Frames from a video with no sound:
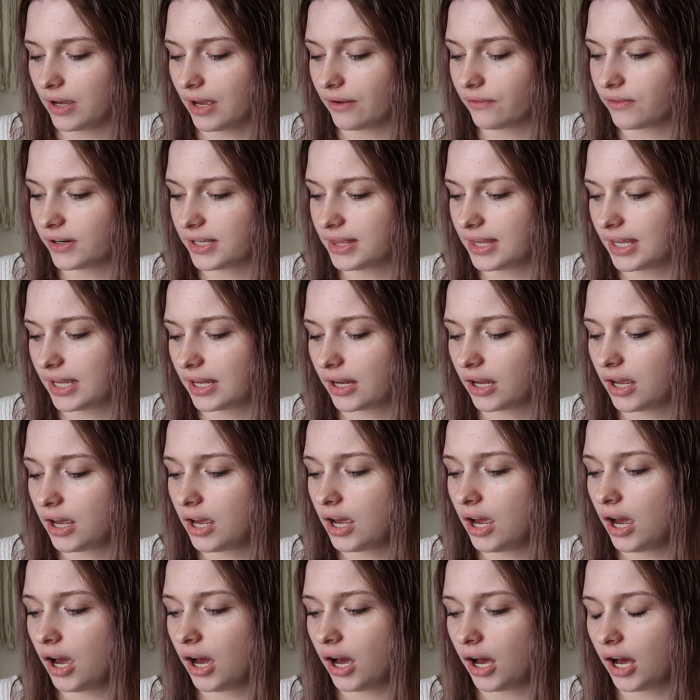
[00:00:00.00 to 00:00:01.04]
everything
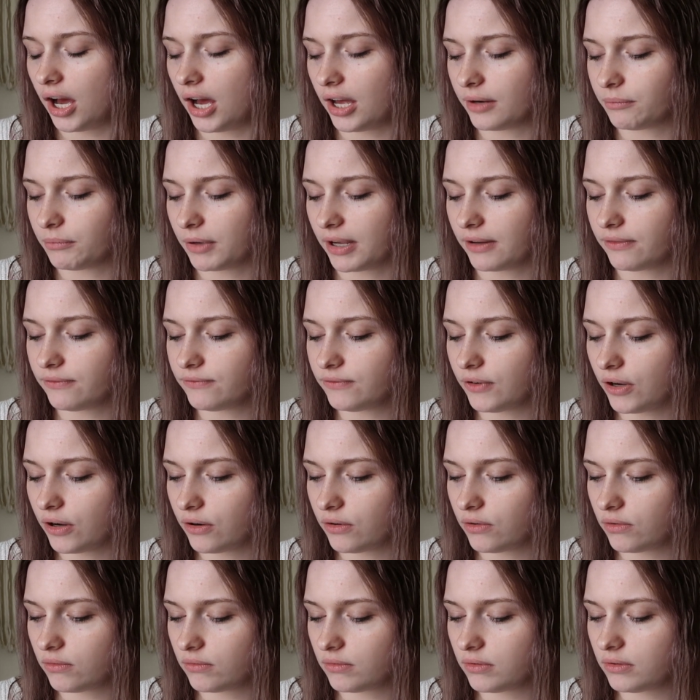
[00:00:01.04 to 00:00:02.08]
on my
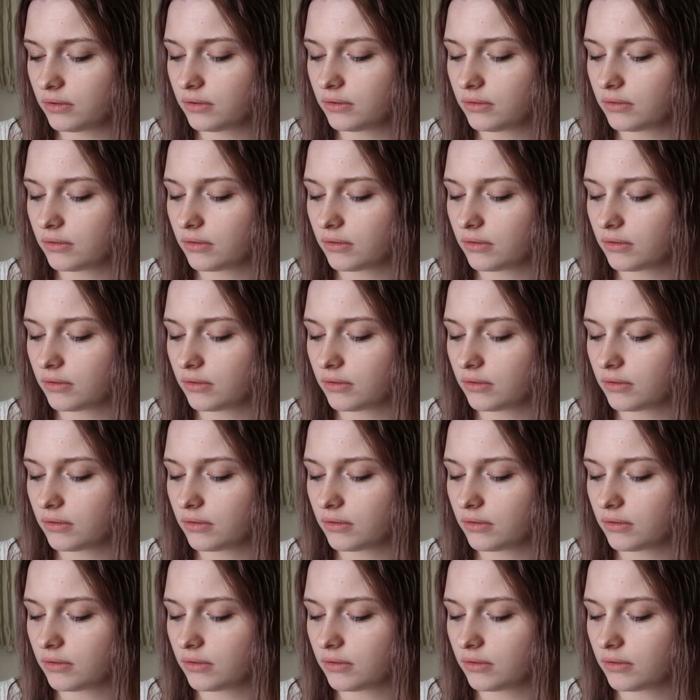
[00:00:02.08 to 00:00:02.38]
phone.